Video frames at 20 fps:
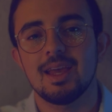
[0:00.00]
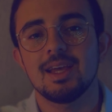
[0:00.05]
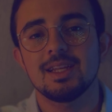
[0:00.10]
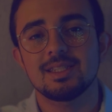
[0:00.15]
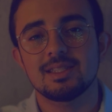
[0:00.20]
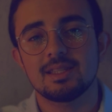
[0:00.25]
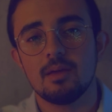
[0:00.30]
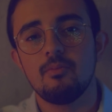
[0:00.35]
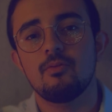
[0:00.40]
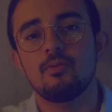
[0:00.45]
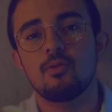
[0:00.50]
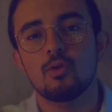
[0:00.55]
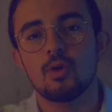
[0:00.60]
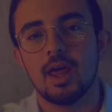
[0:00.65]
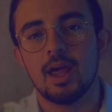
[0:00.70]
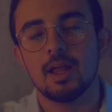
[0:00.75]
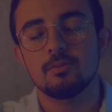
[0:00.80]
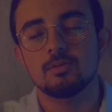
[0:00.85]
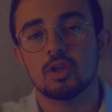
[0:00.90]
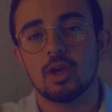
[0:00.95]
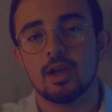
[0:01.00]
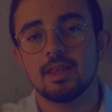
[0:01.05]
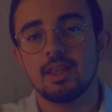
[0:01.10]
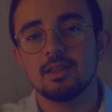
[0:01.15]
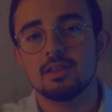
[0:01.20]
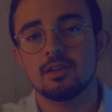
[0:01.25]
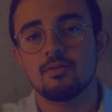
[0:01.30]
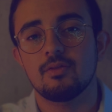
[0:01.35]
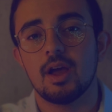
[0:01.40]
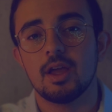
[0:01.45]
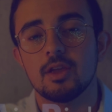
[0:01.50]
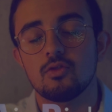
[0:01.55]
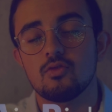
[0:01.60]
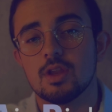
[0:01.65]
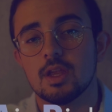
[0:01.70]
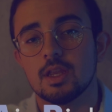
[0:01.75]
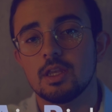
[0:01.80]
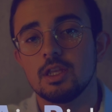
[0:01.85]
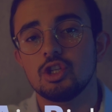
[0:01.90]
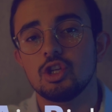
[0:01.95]
Step four helps you identify your
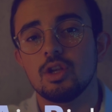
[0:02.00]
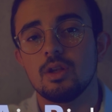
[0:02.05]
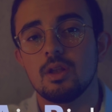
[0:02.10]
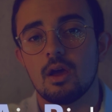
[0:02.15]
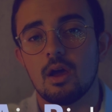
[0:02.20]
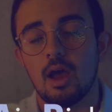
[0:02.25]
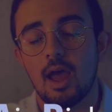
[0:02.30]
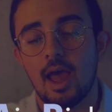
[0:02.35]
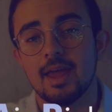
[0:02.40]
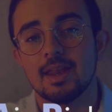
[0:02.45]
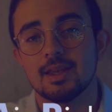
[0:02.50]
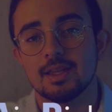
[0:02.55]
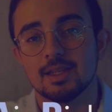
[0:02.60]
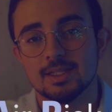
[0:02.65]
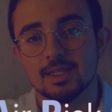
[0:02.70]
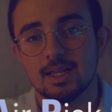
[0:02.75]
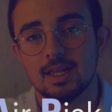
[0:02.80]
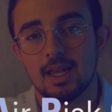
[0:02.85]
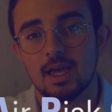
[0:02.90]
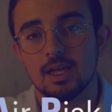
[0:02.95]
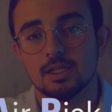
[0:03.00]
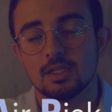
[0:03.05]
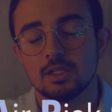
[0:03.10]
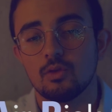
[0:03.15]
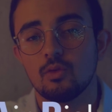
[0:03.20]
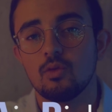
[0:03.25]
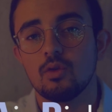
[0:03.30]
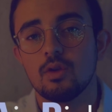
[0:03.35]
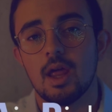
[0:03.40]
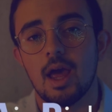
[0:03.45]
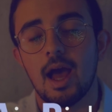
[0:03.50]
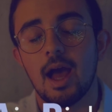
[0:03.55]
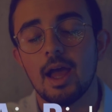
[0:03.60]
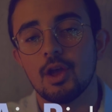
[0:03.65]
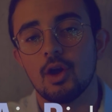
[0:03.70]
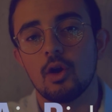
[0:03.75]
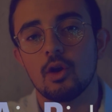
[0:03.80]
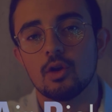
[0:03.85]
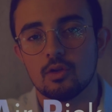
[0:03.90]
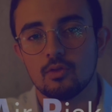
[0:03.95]
initial air risk class, or I A
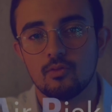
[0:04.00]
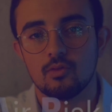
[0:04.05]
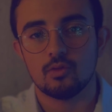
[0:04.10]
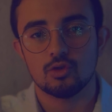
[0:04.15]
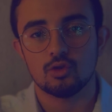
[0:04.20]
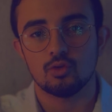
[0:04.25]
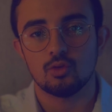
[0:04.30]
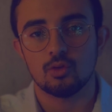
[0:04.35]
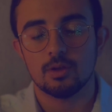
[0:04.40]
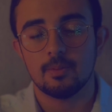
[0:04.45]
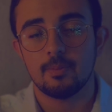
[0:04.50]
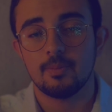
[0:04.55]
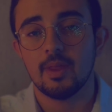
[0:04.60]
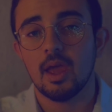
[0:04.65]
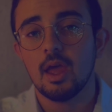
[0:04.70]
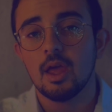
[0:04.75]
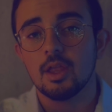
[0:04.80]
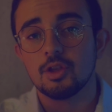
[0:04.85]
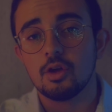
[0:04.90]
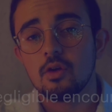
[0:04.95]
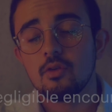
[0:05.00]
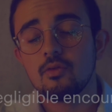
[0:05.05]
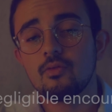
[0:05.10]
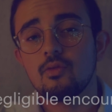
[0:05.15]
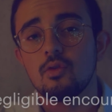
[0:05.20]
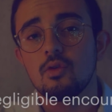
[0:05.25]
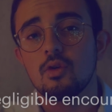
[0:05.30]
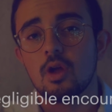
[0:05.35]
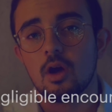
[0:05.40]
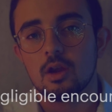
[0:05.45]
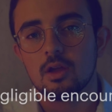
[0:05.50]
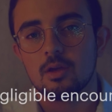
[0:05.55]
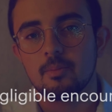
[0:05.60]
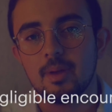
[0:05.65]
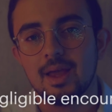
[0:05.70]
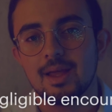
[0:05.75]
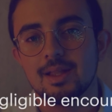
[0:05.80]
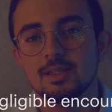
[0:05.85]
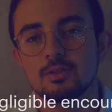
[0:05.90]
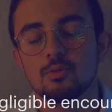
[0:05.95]
R C for short. There are four A R C
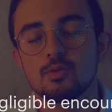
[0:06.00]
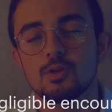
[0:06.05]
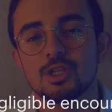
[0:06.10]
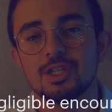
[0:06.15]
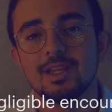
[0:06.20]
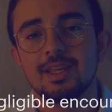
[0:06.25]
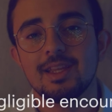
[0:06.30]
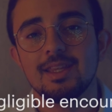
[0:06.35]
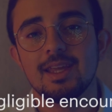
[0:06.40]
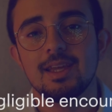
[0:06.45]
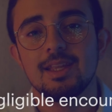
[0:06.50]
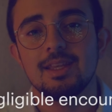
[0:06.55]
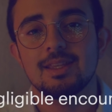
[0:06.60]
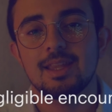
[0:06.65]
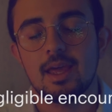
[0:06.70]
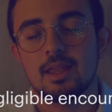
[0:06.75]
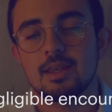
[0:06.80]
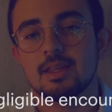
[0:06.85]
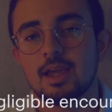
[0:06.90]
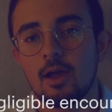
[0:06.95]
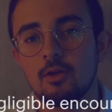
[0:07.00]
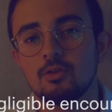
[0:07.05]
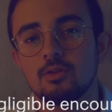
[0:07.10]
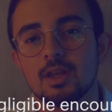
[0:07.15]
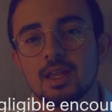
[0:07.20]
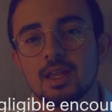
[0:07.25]
bands which dictate the encounter